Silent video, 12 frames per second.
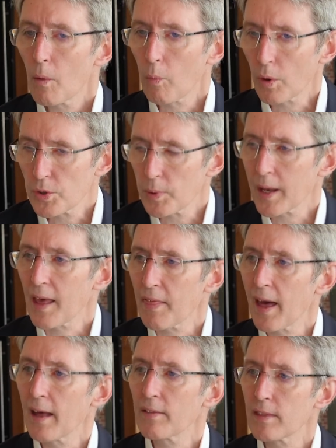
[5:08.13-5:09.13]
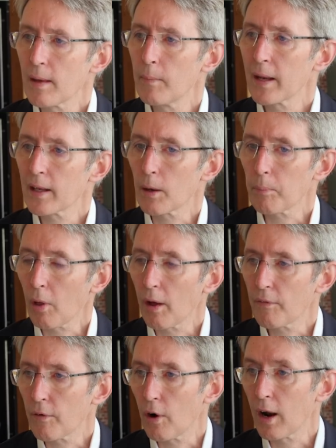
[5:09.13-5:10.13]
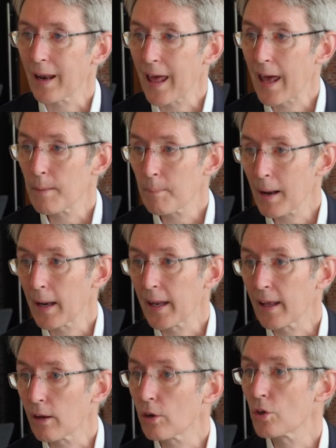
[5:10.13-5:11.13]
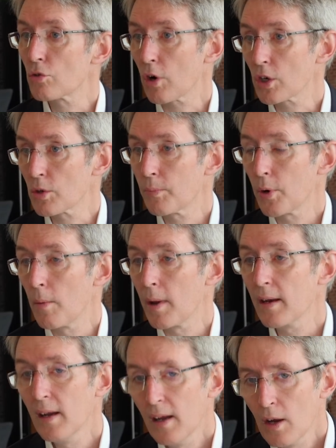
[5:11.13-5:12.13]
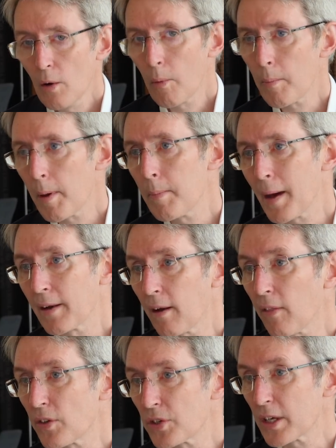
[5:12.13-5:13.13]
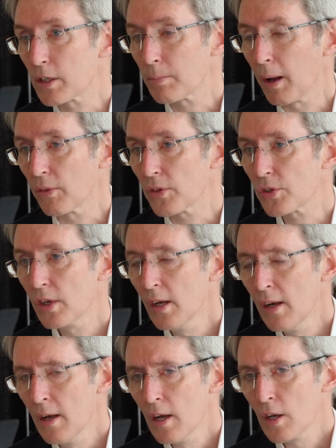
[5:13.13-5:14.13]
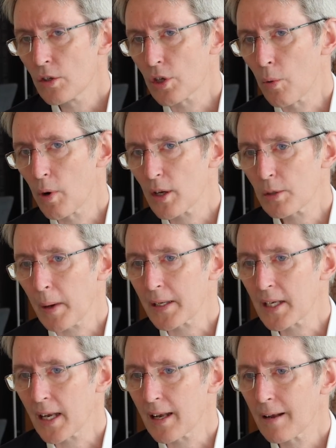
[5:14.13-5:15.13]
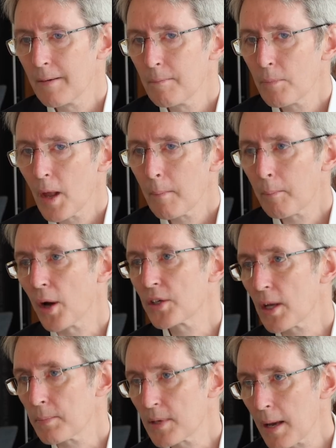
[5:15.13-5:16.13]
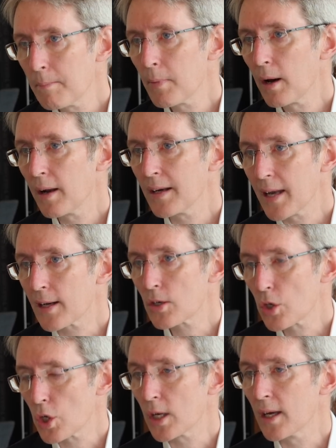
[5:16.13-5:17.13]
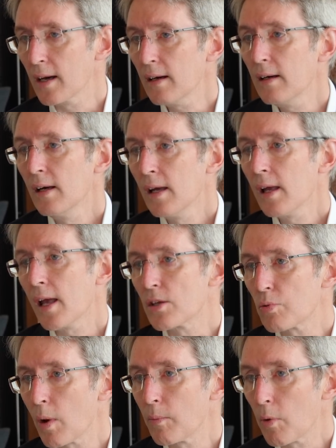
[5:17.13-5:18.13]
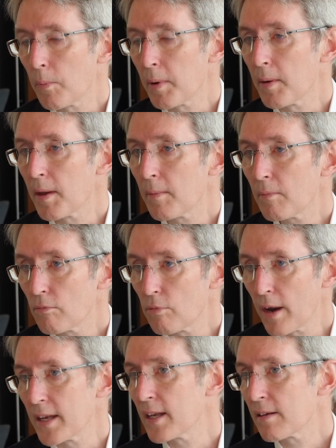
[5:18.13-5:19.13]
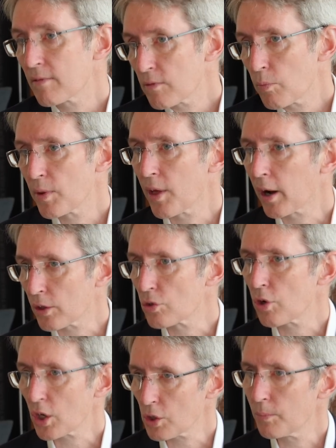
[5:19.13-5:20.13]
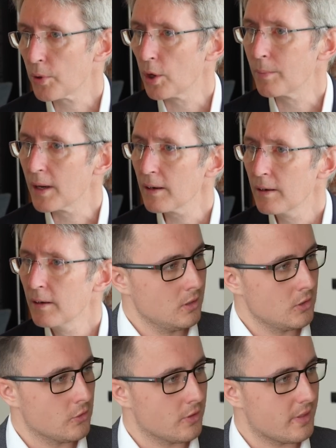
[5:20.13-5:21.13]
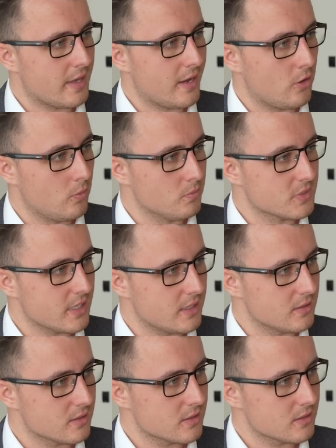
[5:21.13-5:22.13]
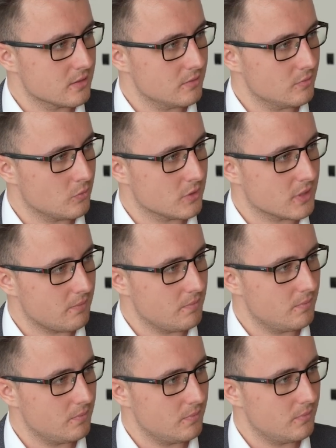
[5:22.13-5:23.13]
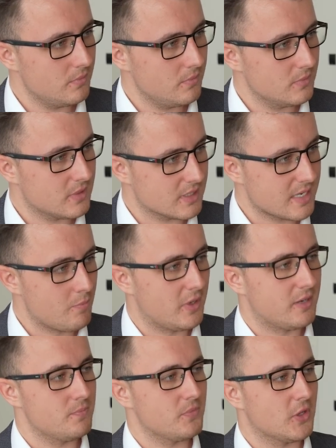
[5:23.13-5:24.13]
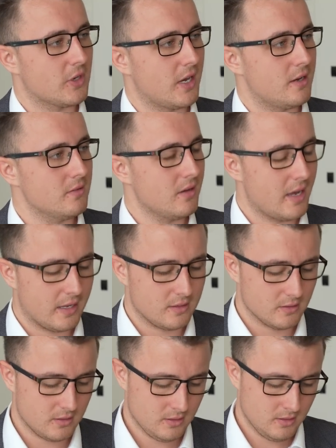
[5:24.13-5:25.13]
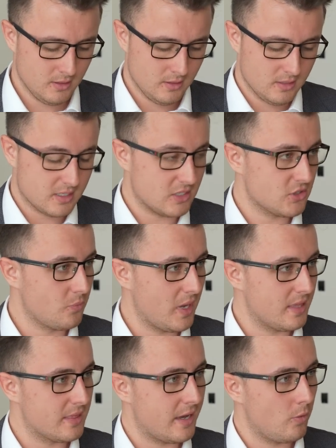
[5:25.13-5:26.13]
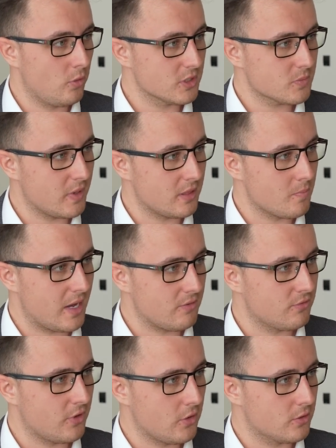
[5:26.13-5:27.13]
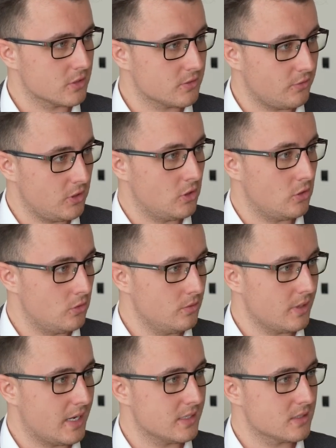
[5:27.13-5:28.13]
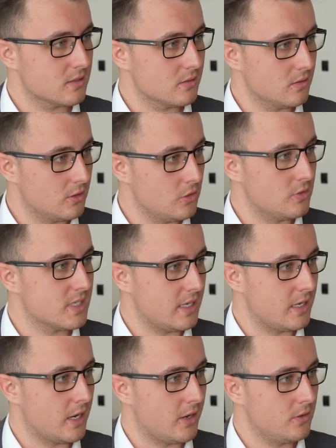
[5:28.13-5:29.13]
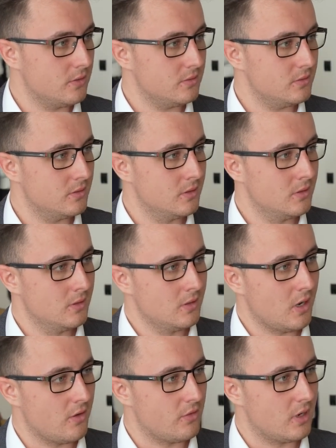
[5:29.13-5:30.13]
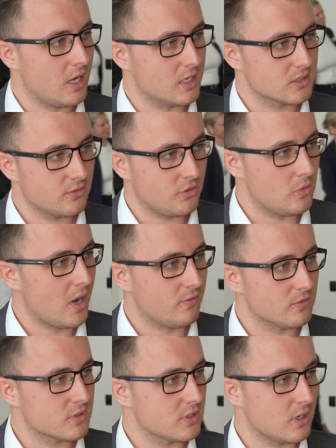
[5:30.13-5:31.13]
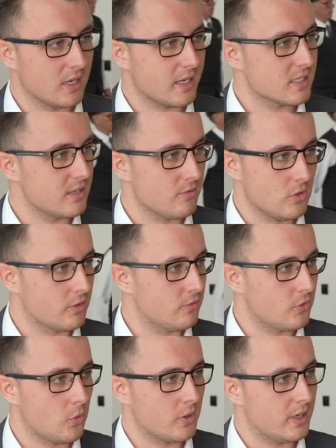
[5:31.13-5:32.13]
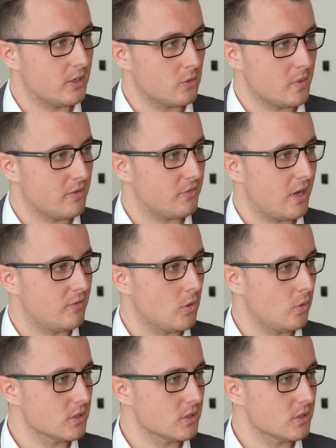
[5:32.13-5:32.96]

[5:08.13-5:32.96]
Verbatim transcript: Once we get that, then we can apply for our land planning and construction permit. It will be about another six months. So we're expecting by September next year is when we'll be ready with our construction permit. You're at the helm since, was it? December. December, yeah. okay. And since you've been there, what's been the main focus for you as the new CEO over the last few months and I guess even looking forward a little bit further?